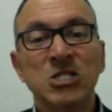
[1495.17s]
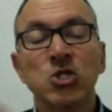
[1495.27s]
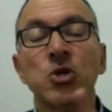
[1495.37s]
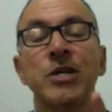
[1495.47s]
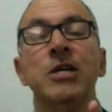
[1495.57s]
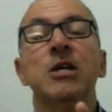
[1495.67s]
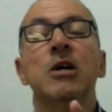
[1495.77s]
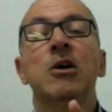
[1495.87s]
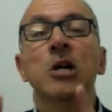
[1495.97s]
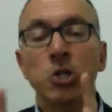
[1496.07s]
Sorry,
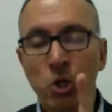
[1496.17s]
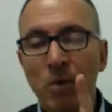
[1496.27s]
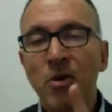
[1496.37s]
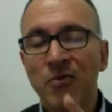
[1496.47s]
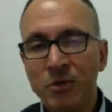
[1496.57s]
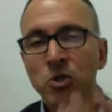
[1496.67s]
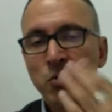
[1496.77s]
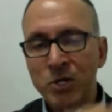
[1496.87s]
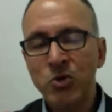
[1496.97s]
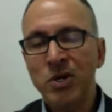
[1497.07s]
the job offer, so
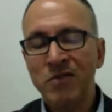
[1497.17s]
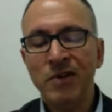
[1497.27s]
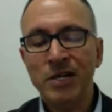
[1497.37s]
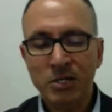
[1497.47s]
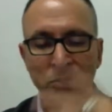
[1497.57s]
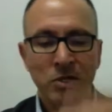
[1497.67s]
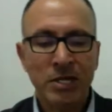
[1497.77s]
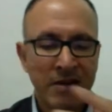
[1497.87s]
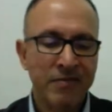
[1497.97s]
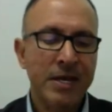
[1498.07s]
when you are invited, so they
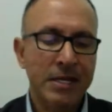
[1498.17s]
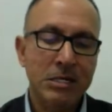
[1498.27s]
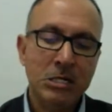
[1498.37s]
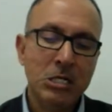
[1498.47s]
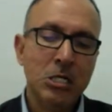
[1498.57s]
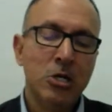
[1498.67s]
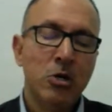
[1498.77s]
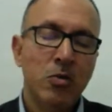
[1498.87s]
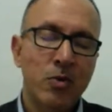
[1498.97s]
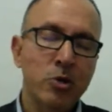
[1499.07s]
have that.
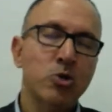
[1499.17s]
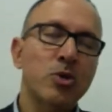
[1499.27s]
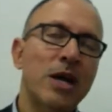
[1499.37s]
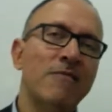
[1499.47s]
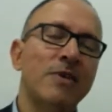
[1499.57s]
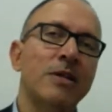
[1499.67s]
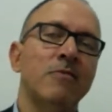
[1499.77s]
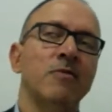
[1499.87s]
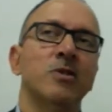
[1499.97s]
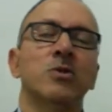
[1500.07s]
We used to have that
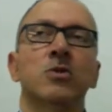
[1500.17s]
in Western